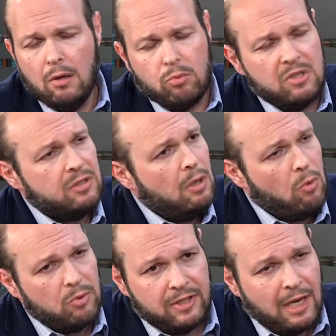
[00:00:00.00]
We saw
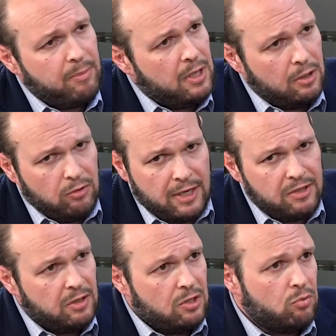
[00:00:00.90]
what was happening in the United
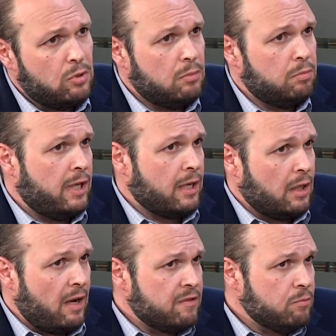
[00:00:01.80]
States from the Black
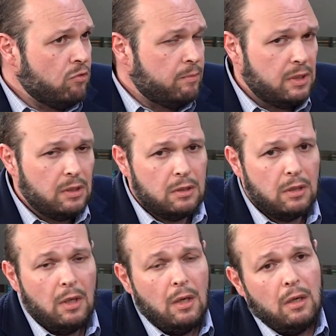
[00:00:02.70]
Lives Movement,
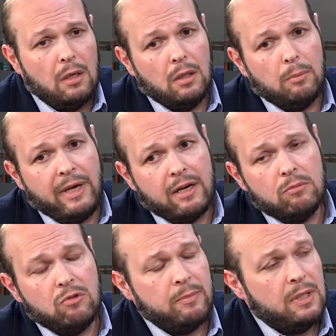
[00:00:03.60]
uh, Matter
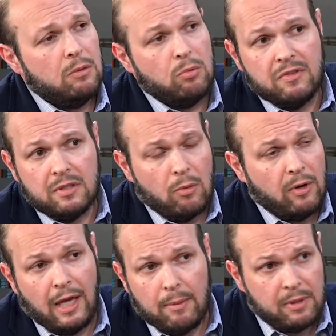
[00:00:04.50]
Movement. We saw
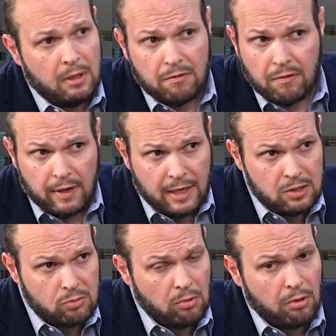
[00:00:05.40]
what happened in
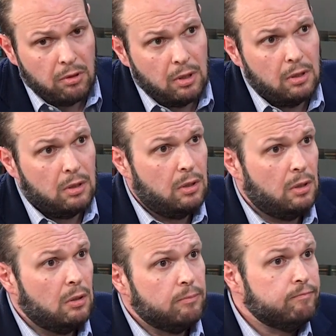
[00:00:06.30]
France with the
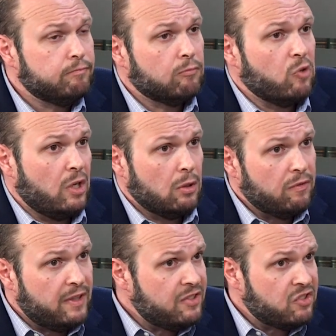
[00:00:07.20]
uh, Yellow
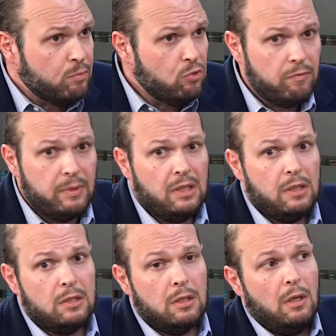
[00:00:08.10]
Vests
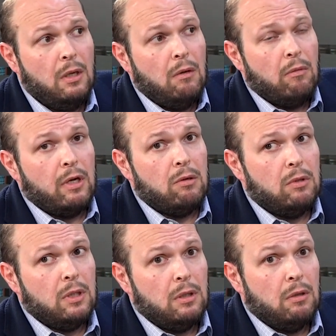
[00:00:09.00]
Movement. You know,
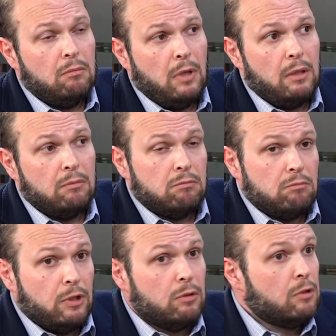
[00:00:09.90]
uh, and,
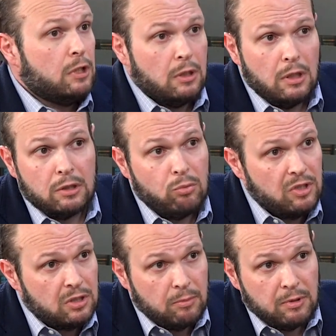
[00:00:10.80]
you know, good luck doing
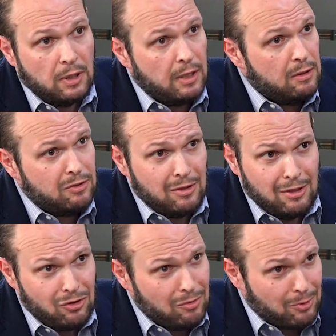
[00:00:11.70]
something like this in
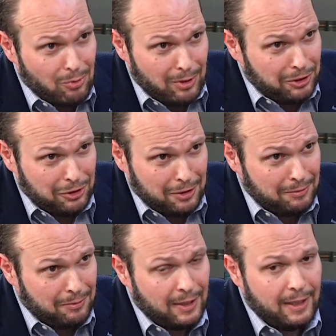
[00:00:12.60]
Egypt or Russia,
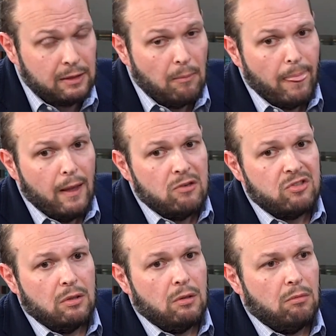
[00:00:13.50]
right?
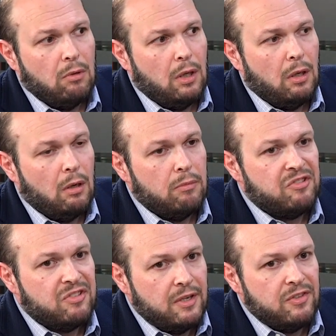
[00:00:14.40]
So uh,
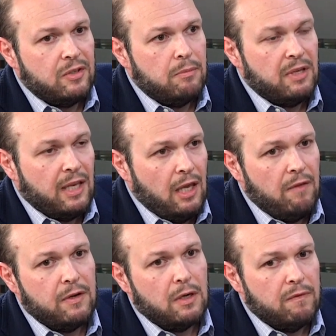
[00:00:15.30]
citizen
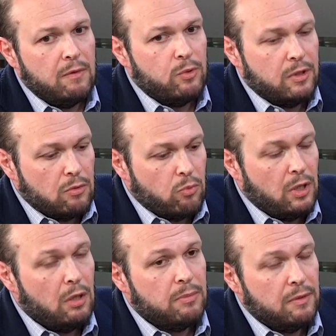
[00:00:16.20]
behavior, even within a
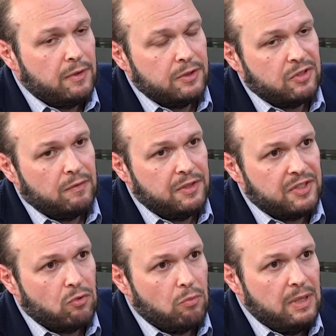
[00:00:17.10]
realm of civil
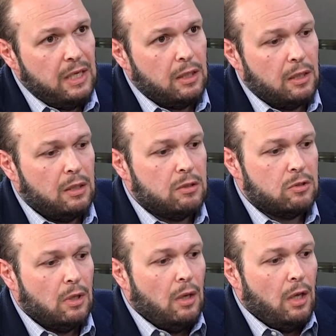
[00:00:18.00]

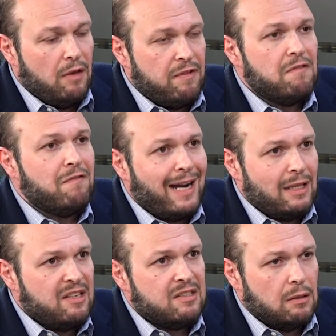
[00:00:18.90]
disobedience, if it
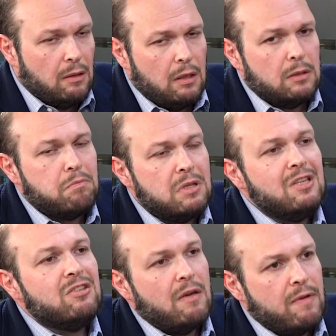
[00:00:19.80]
violates the law, the
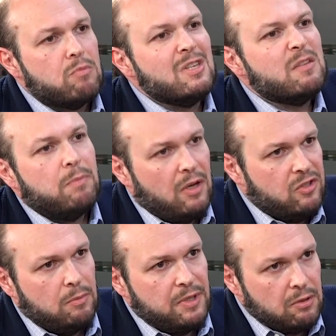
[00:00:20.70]
police have a
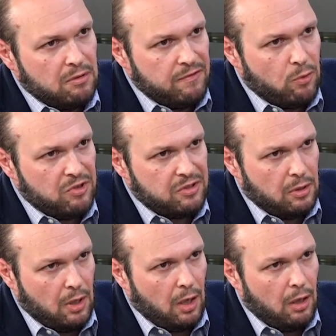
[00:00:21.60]
responsibility to enforce the
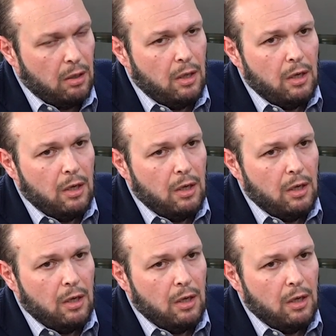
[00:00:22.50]
law.